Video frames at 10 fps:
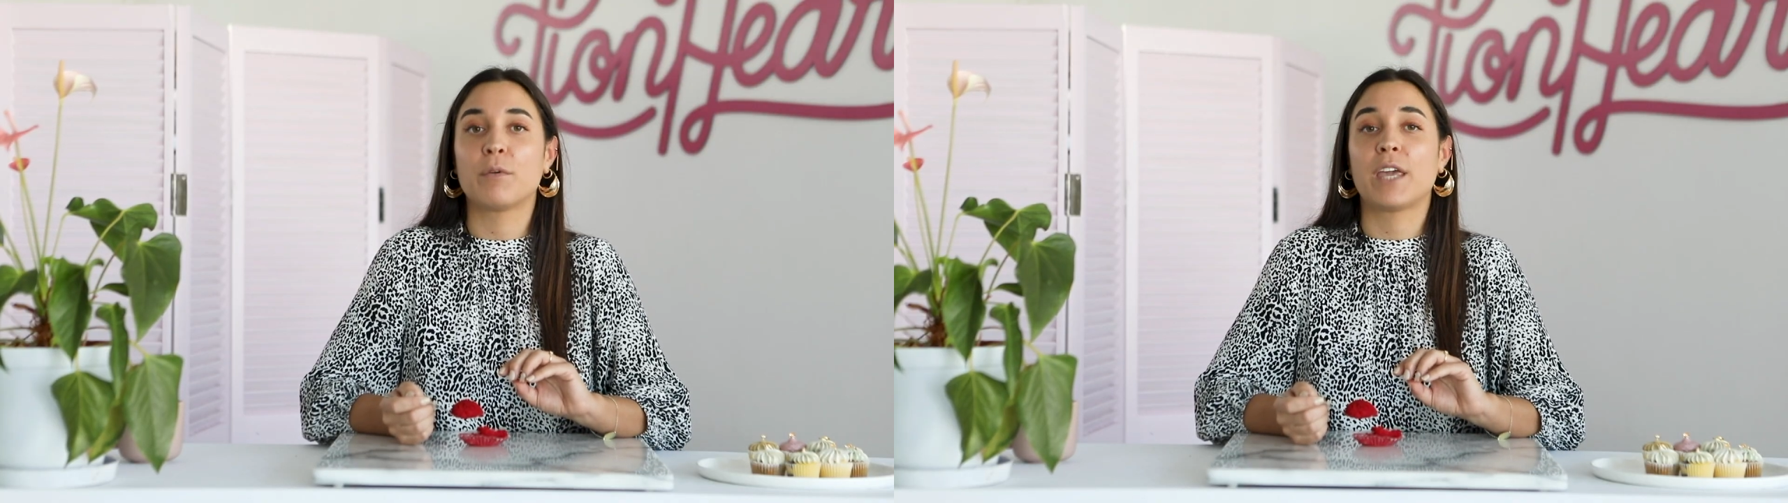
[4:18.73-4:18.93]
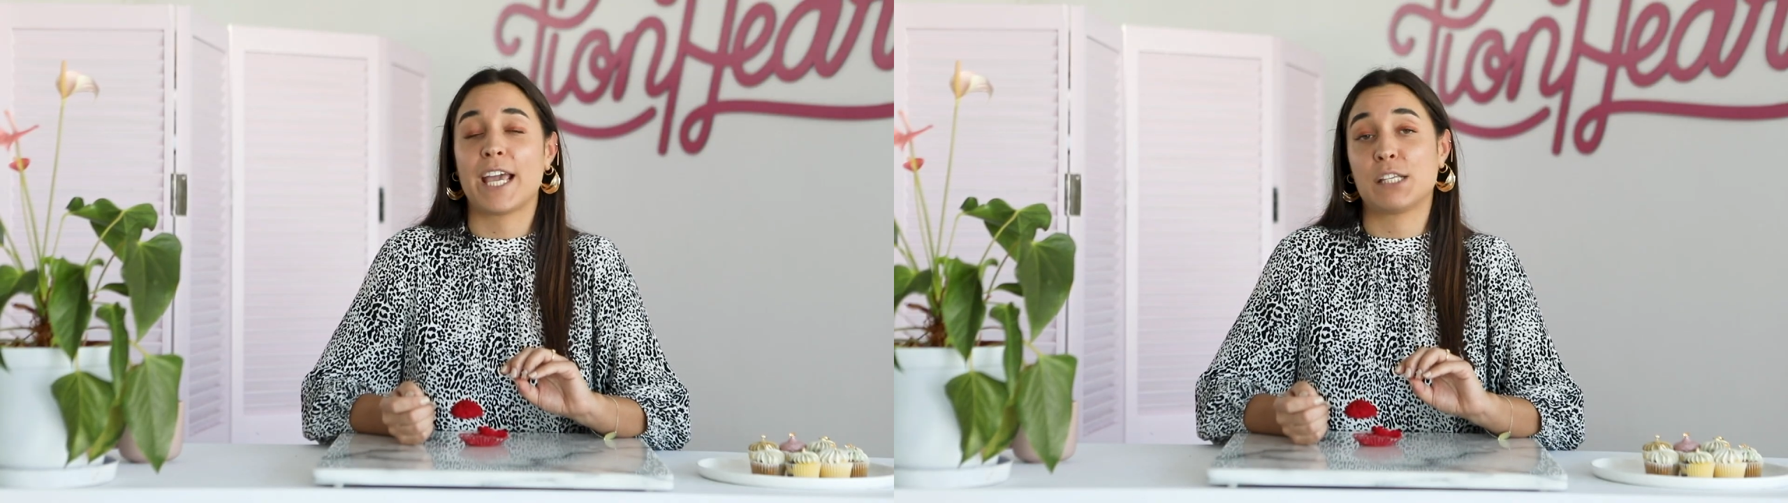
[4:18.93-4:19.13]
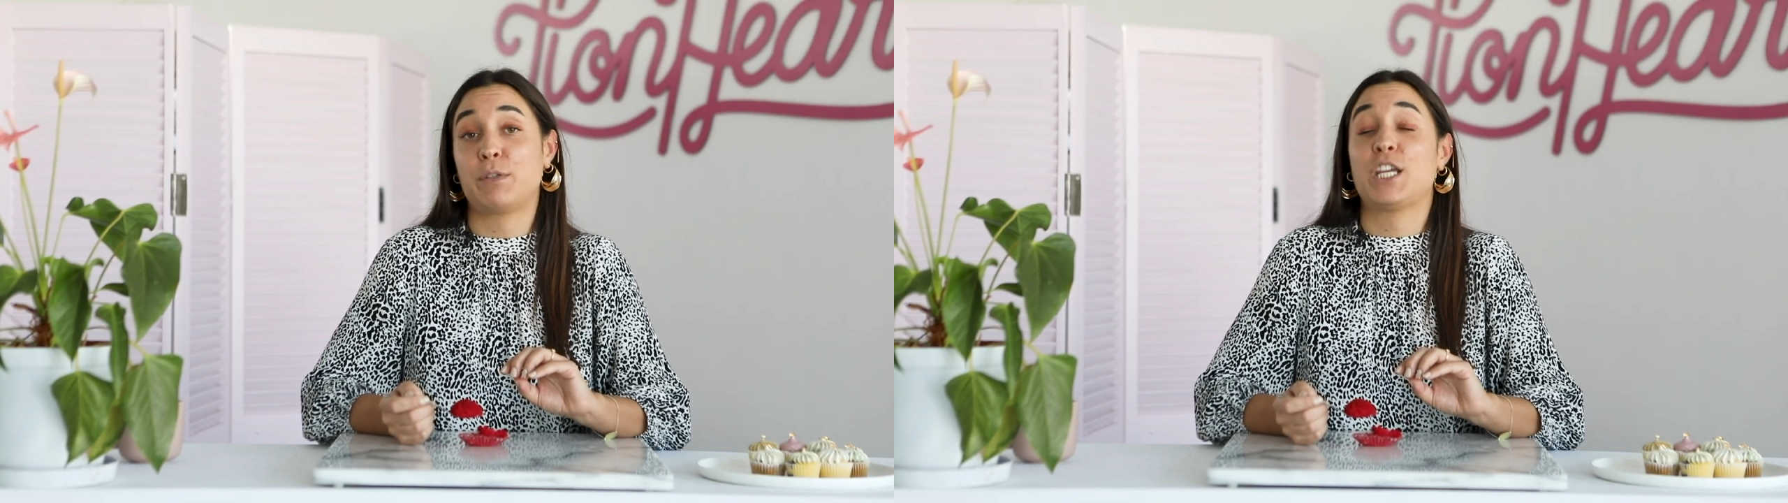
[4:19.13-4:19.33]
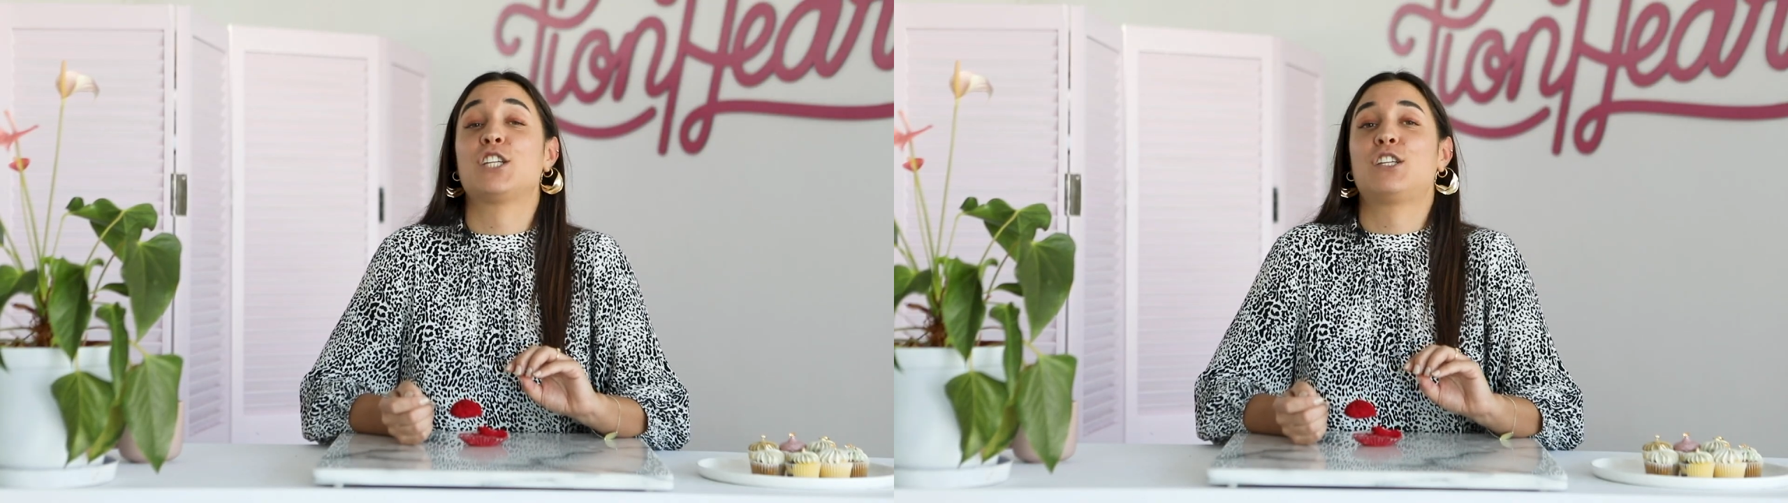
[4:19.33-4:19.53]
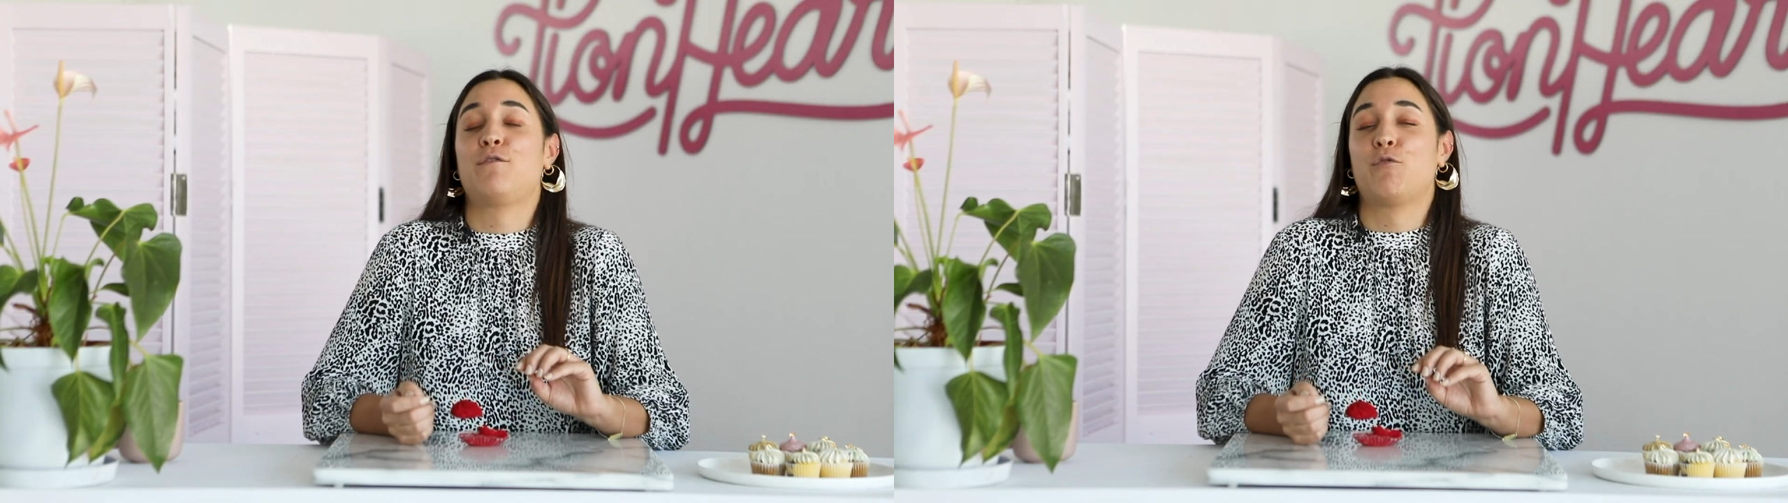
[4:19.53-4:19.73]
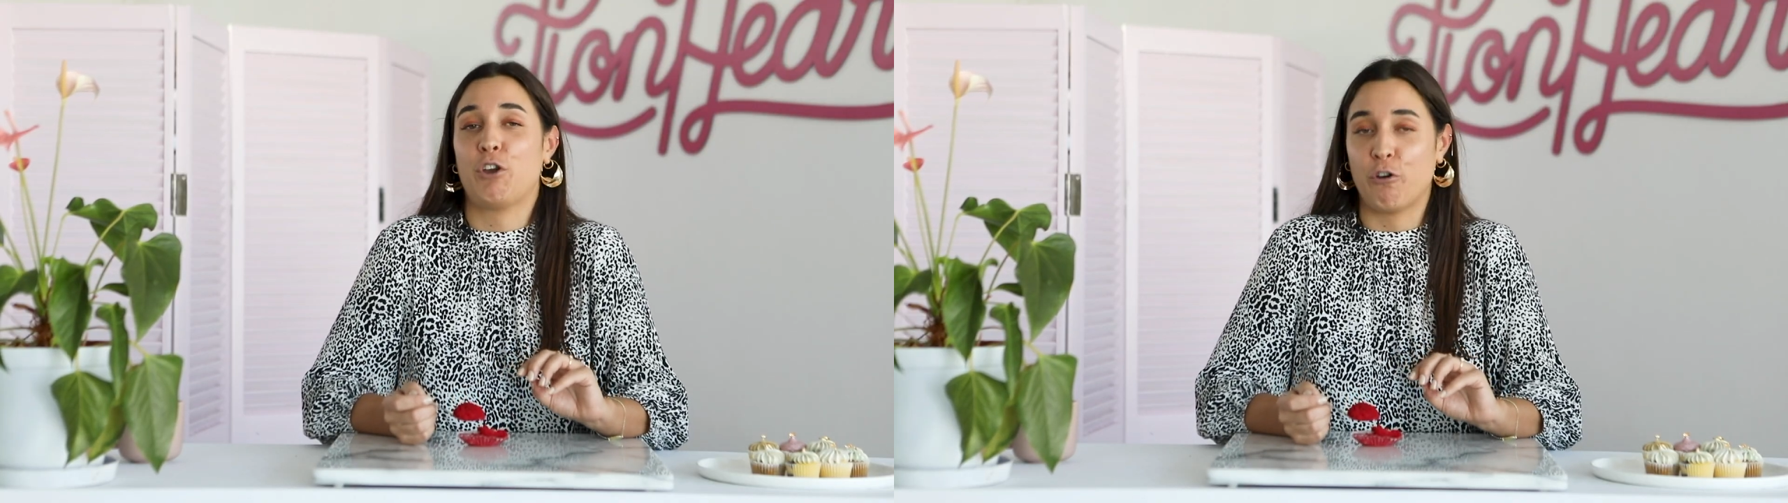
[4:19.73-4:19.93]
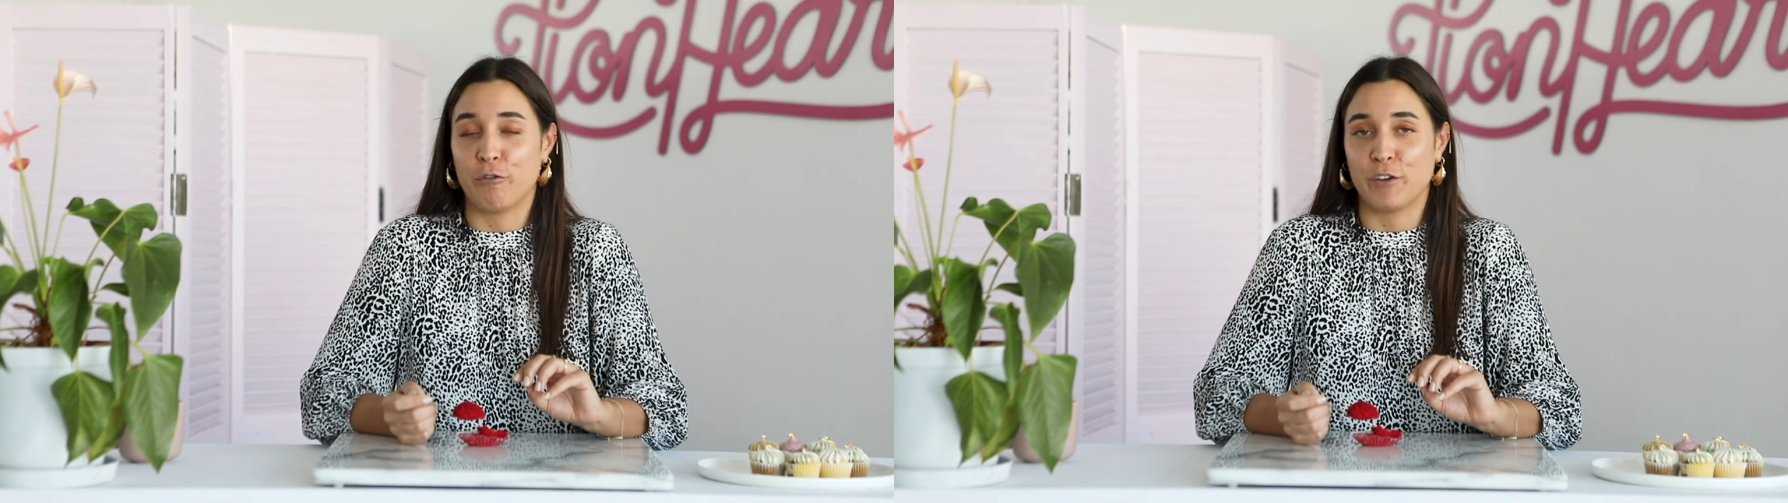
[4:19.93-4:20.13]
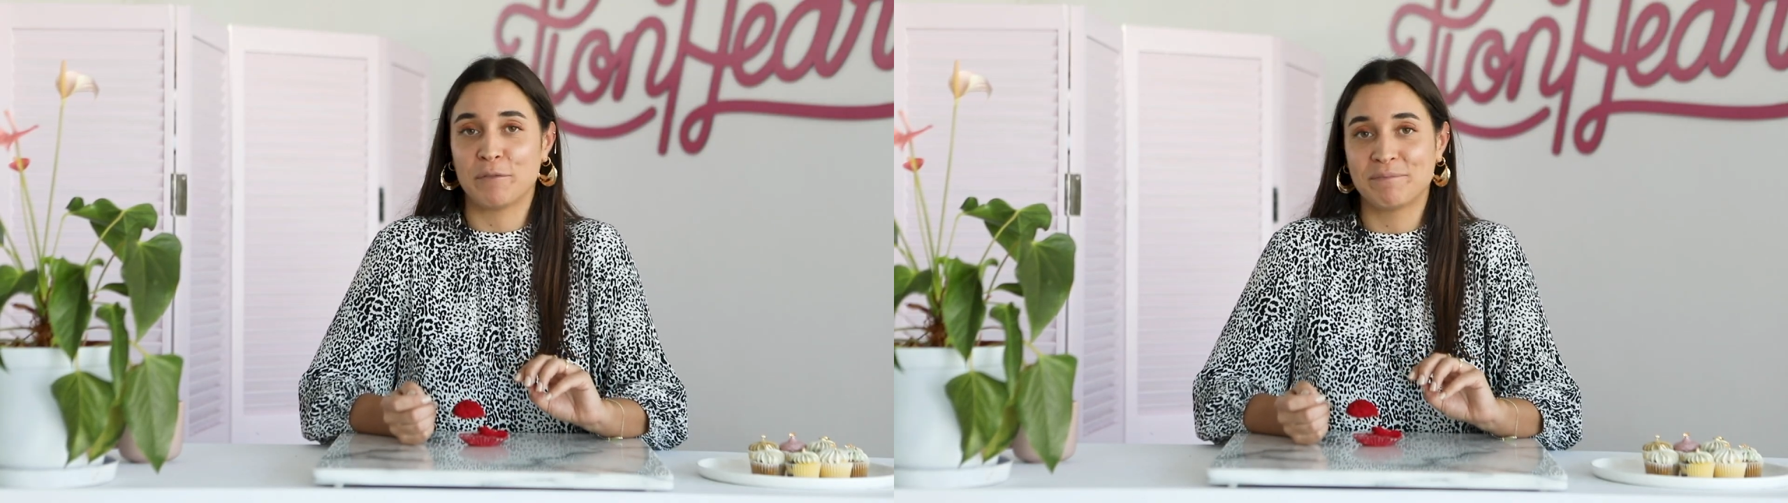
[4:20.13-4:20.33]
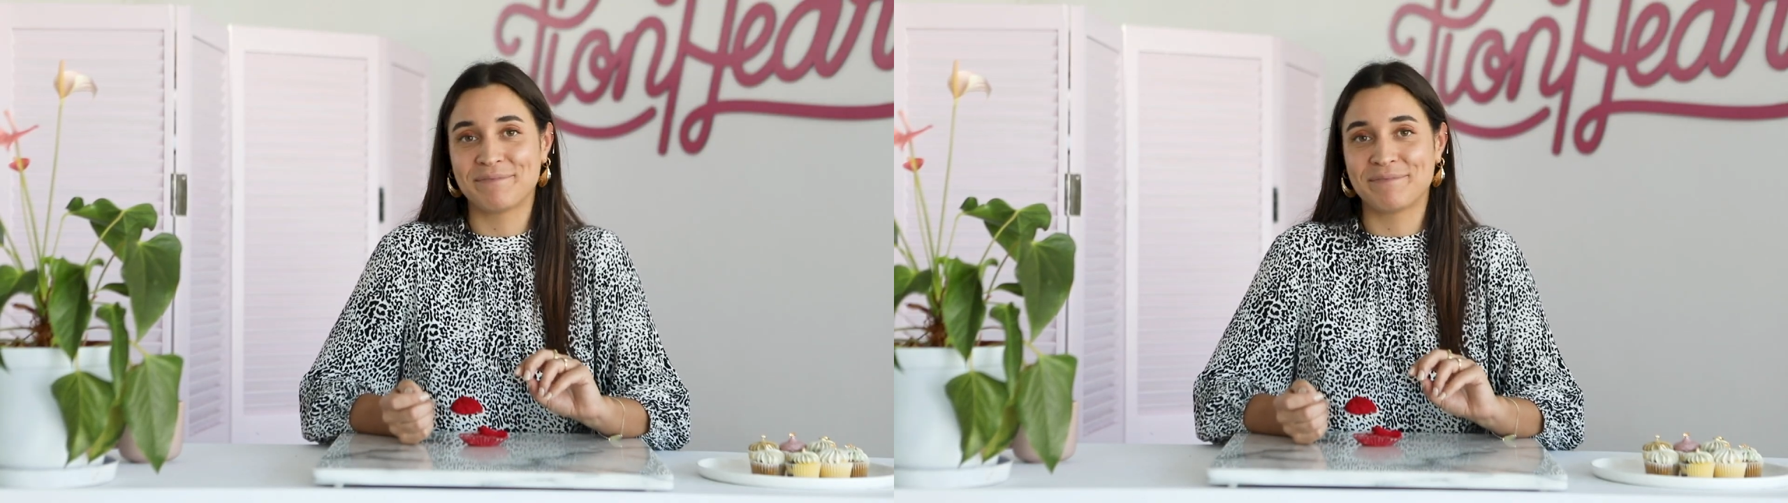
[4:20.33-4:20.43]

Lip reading: cakes potentially falling over.